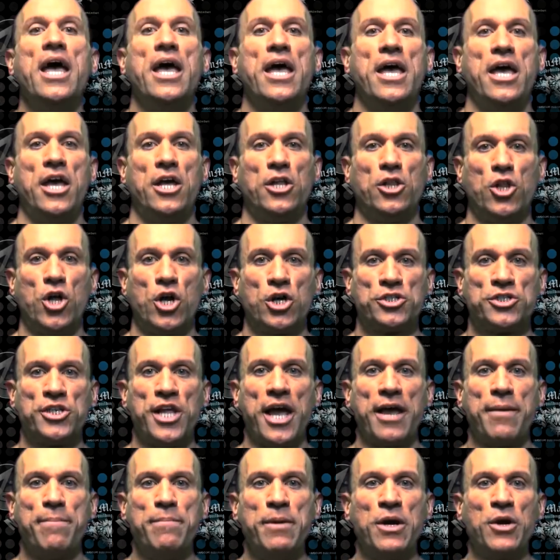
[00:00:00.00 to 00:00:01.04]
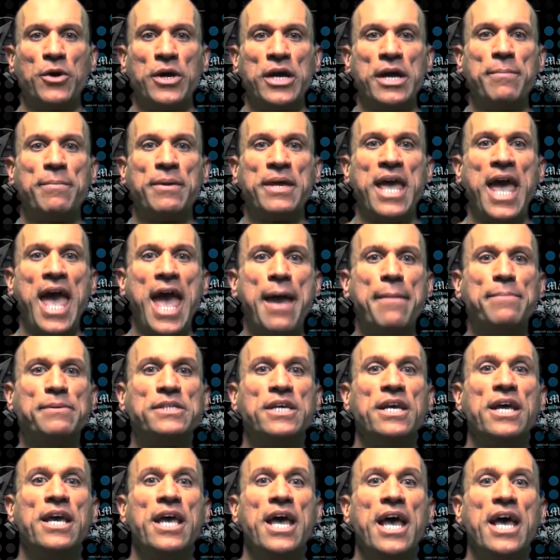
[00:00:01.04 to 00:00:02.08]
It looks like Myriam
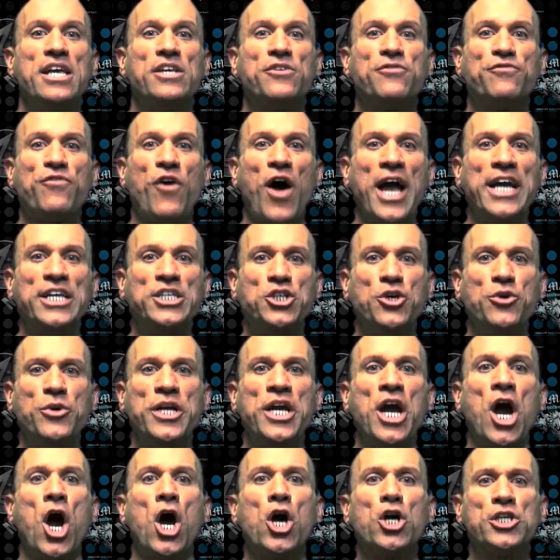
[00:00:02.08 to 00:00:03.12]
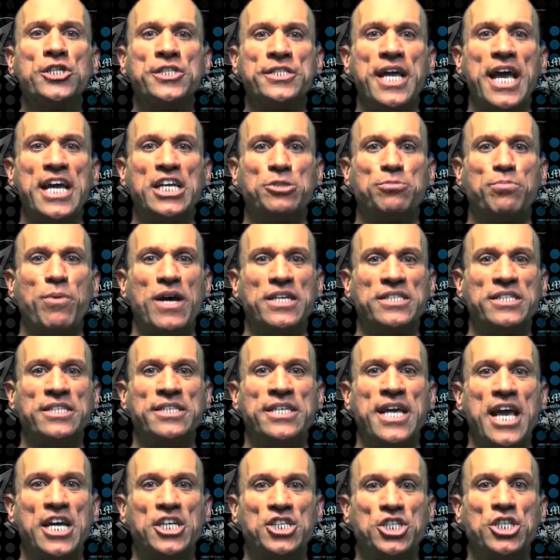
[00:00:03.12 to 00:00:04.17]
Capes is fine-tuning her stage
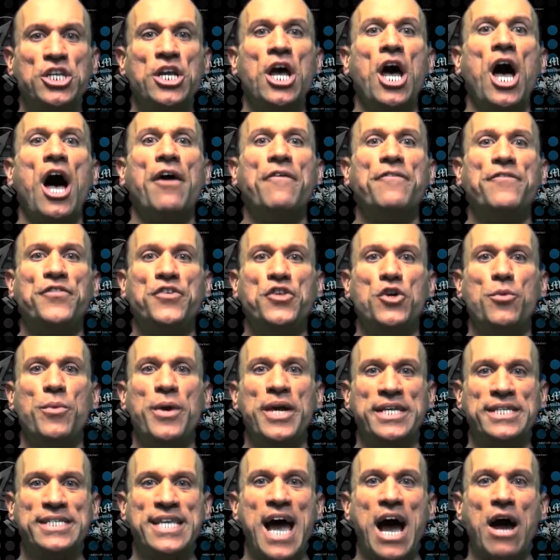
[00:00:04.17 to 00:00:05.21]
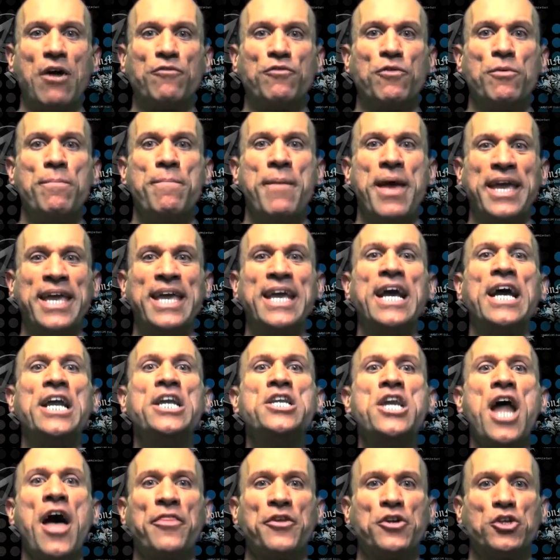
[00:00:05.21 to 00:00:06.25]
presentation a few weeks out from making
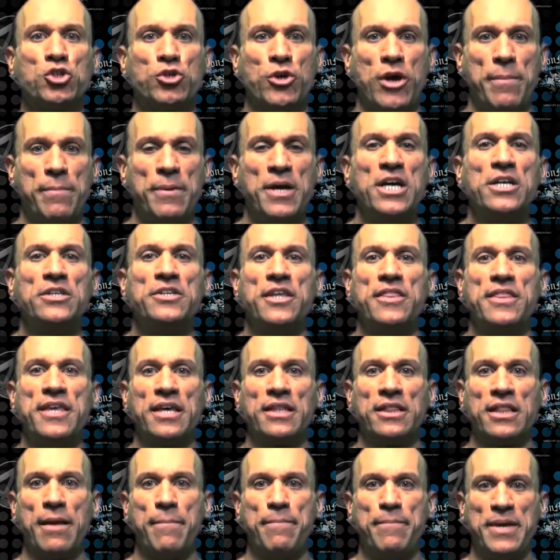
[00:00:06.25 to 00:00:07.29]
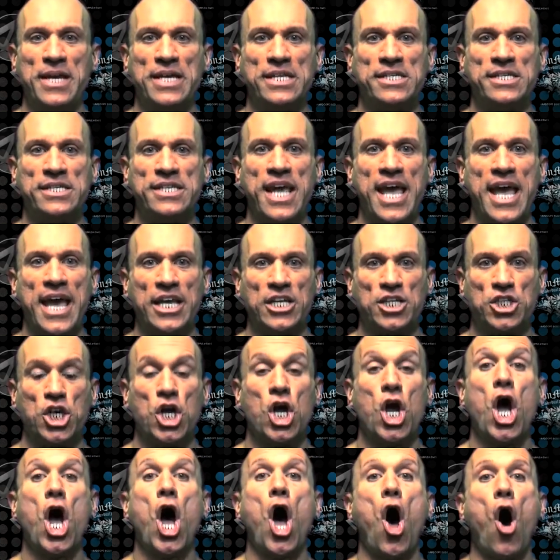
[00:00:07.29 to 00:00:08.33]
another trip to the Olympia stage.
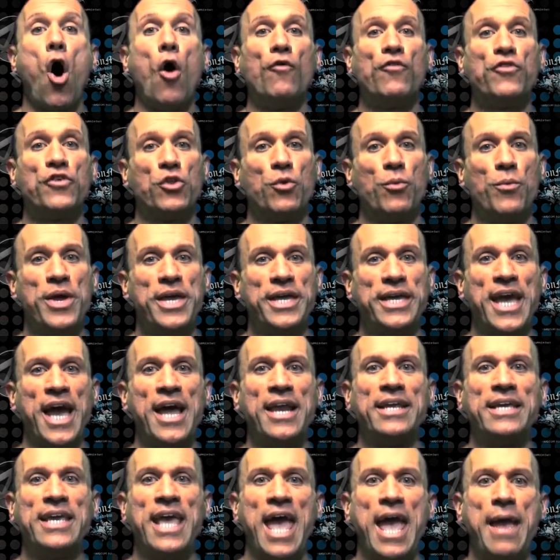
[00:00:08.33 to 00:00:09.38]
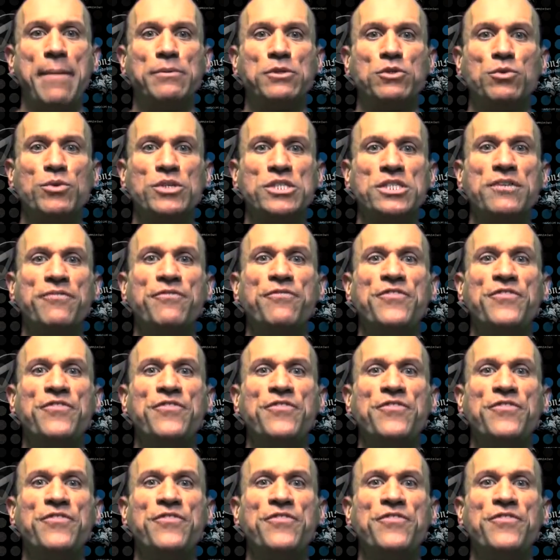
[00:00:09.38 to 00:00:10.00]
Over the weekend, Capes was the